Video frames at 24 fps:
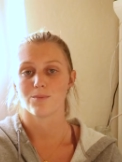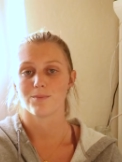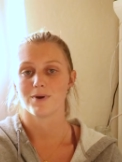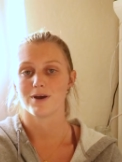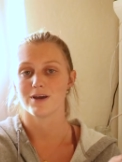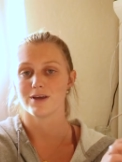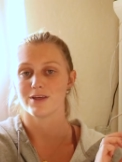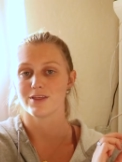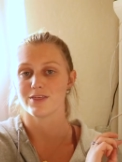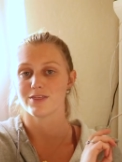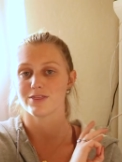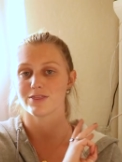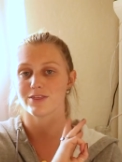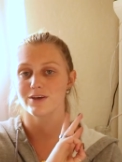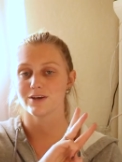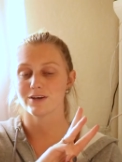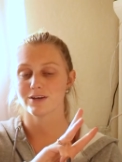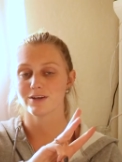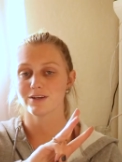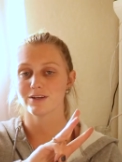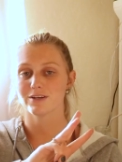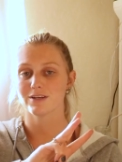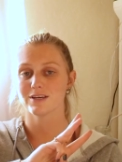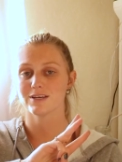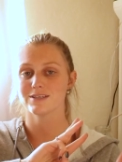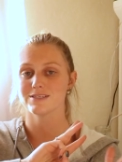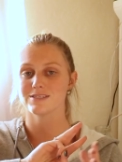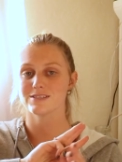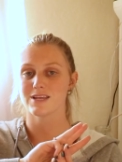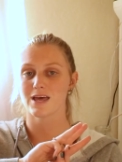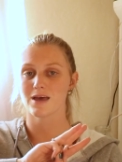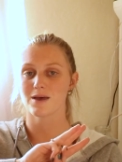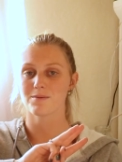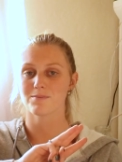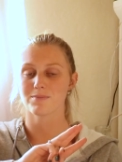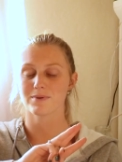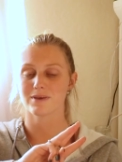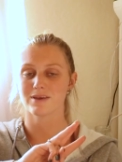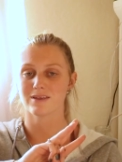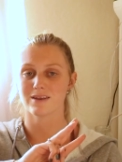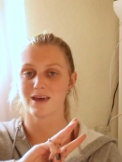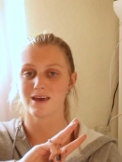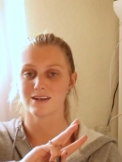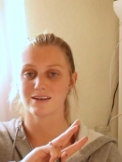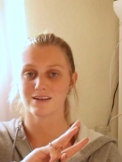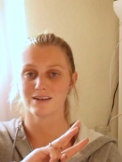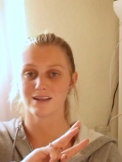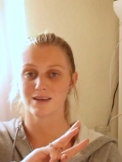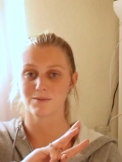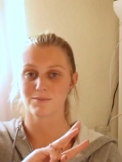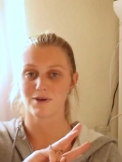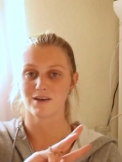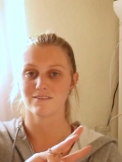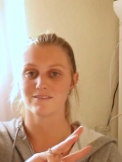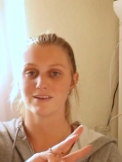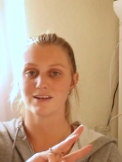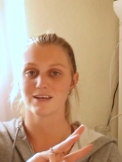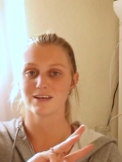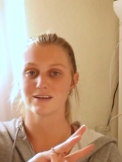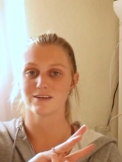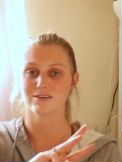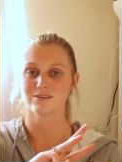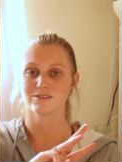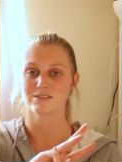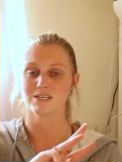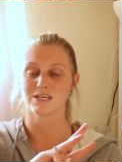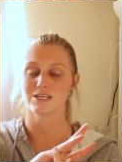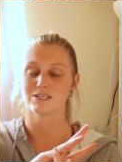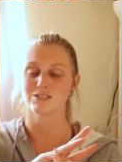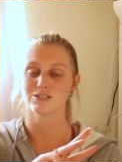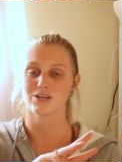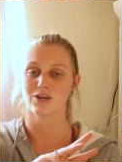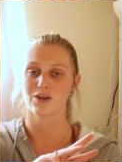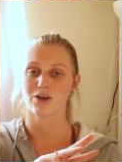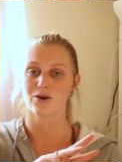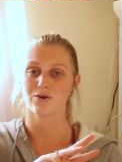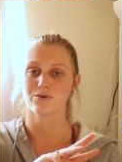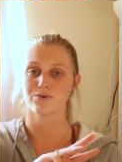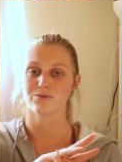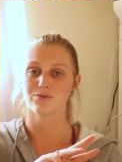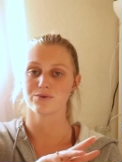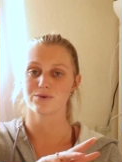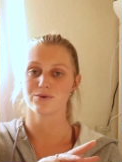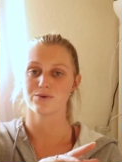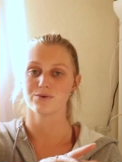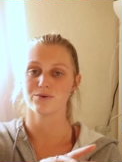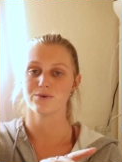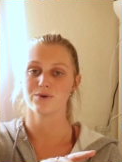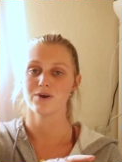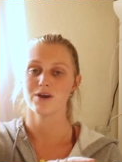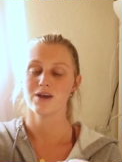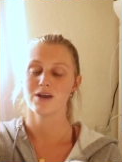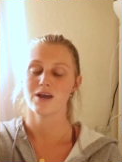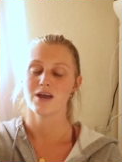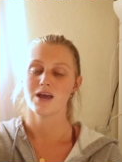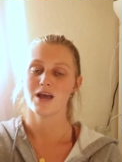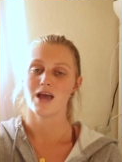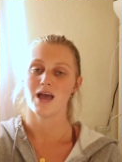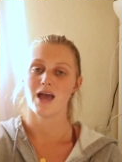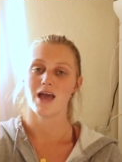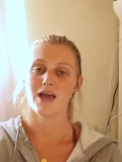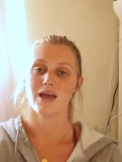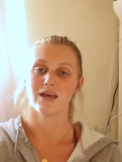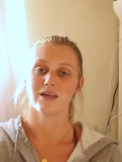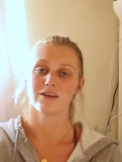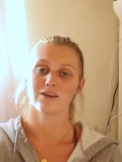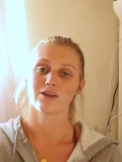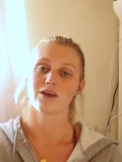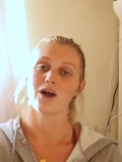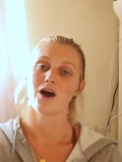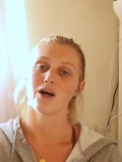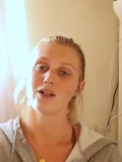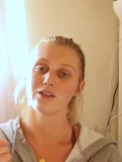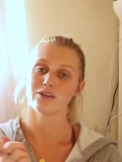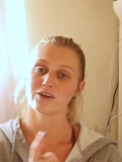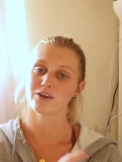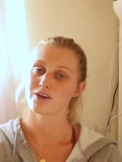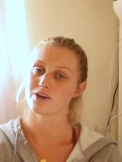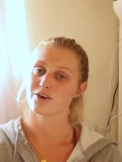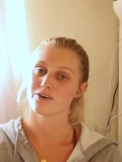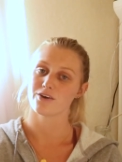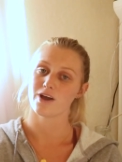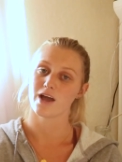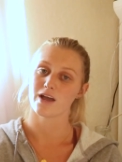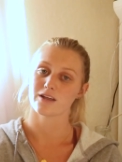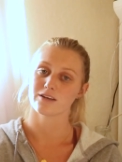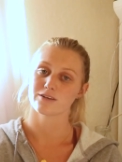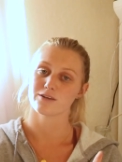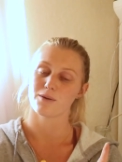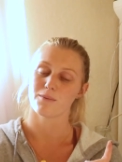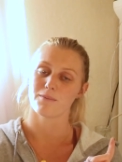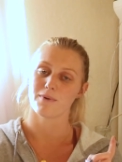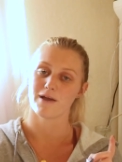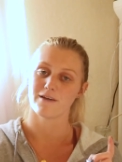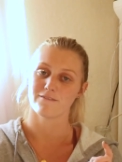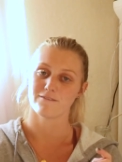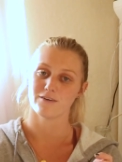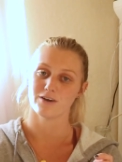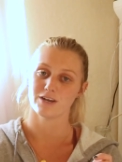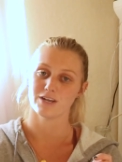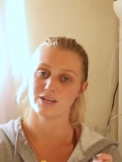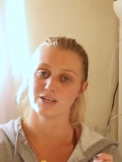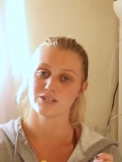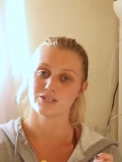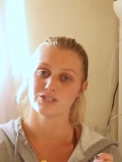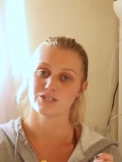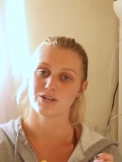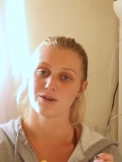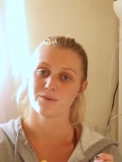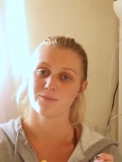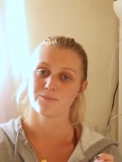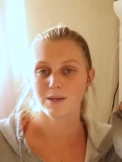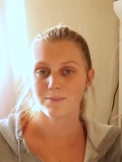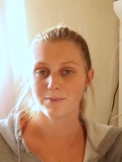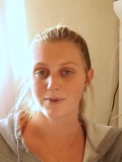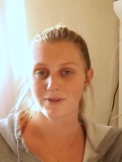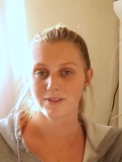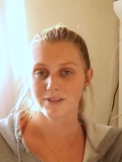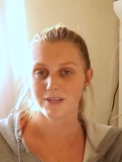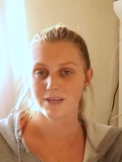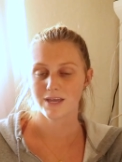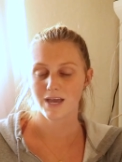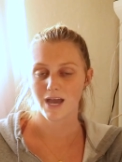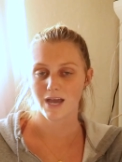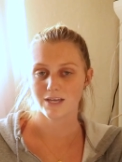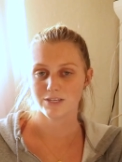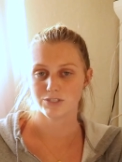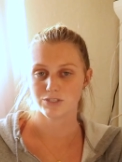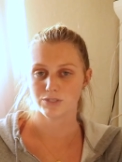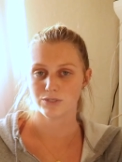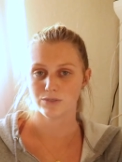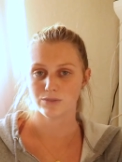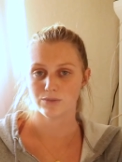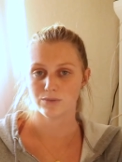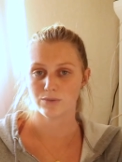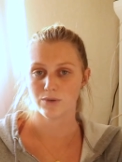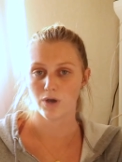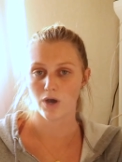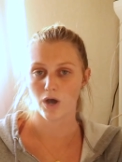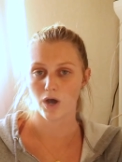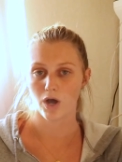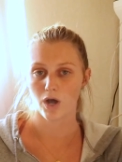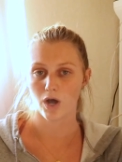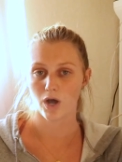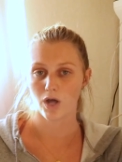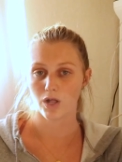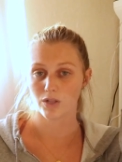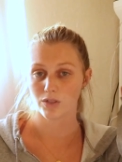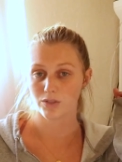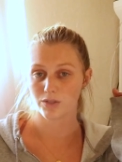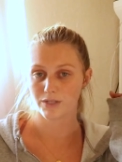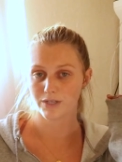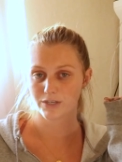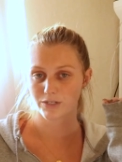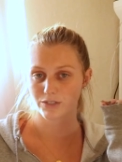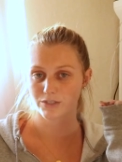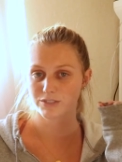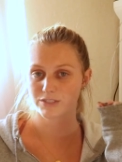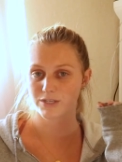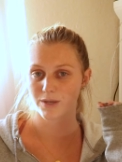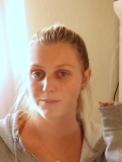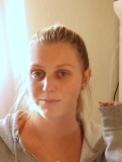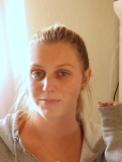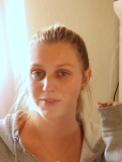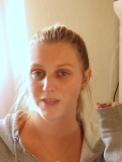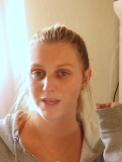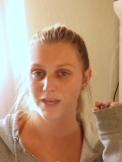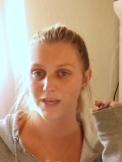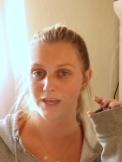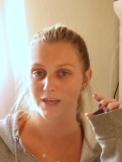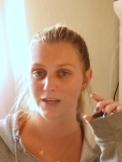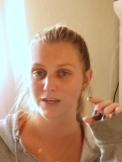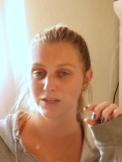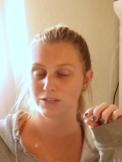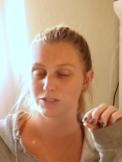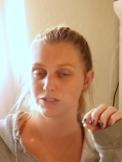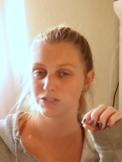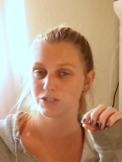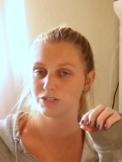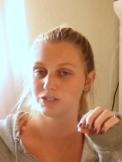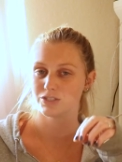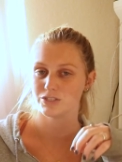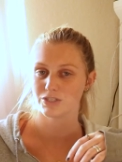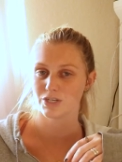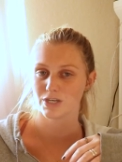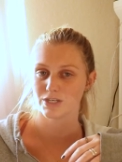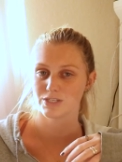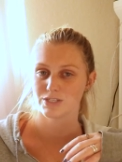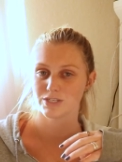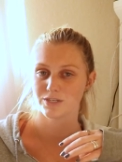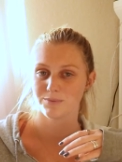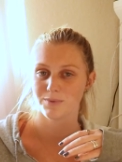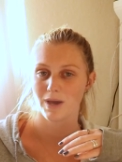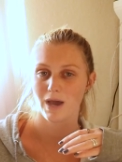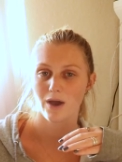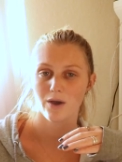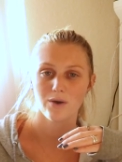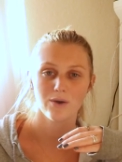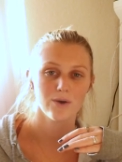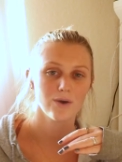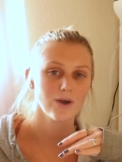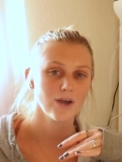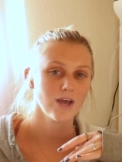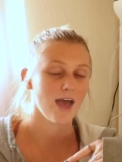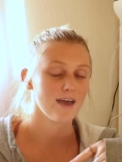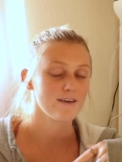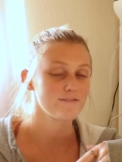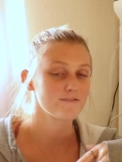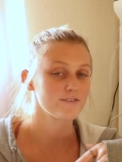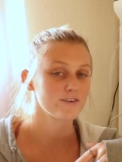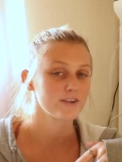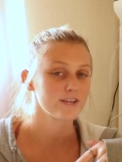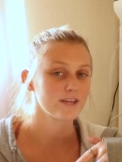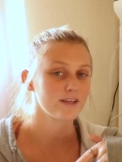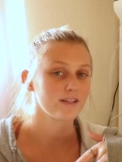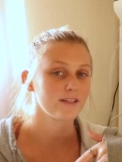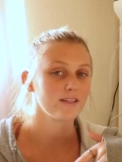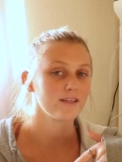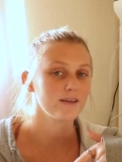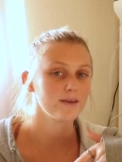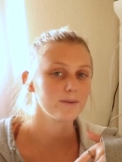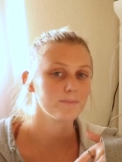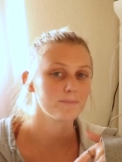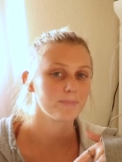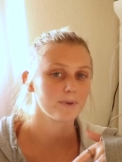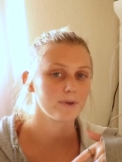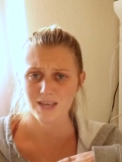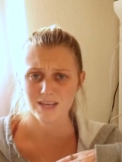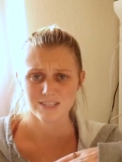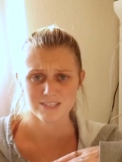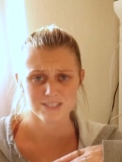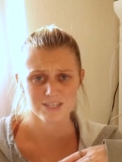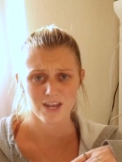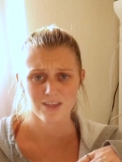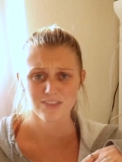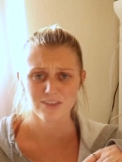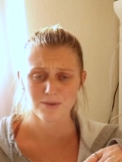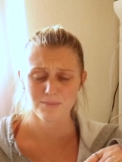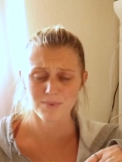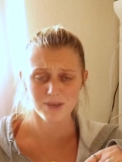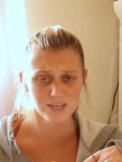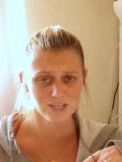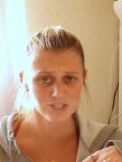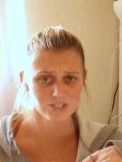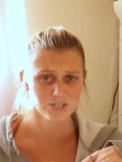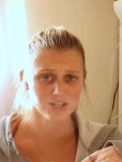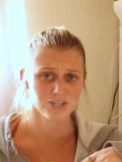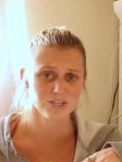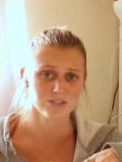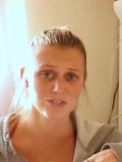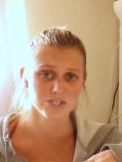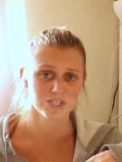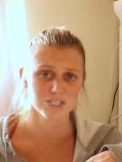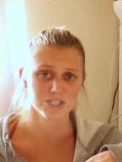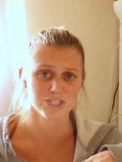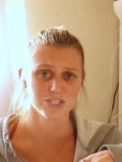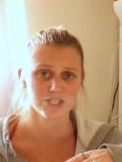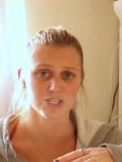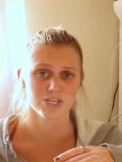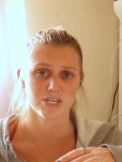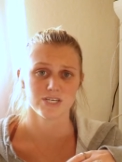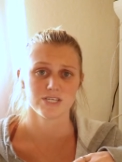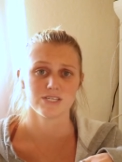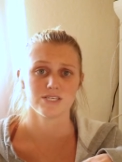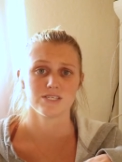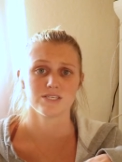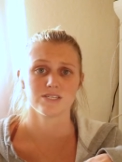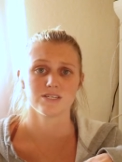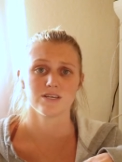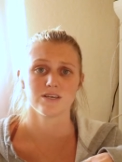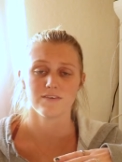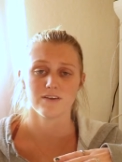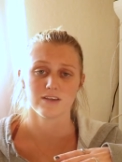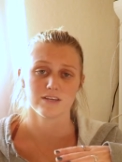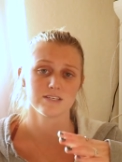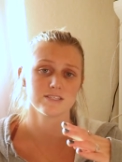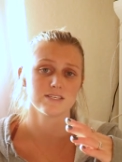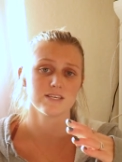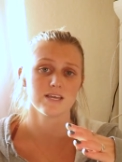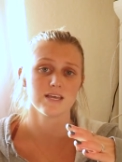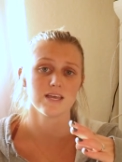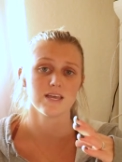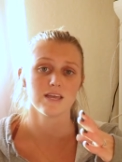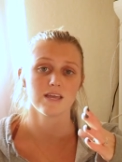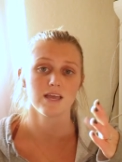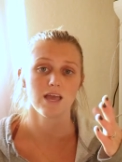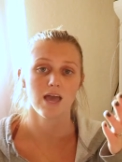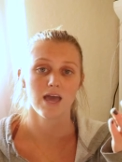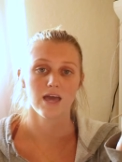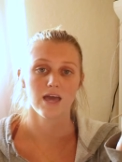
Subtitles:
my third step in editing my videos is to go through and color correct my footage. Typically I do a little something to just about every clip. It's nothing major, usually just fixing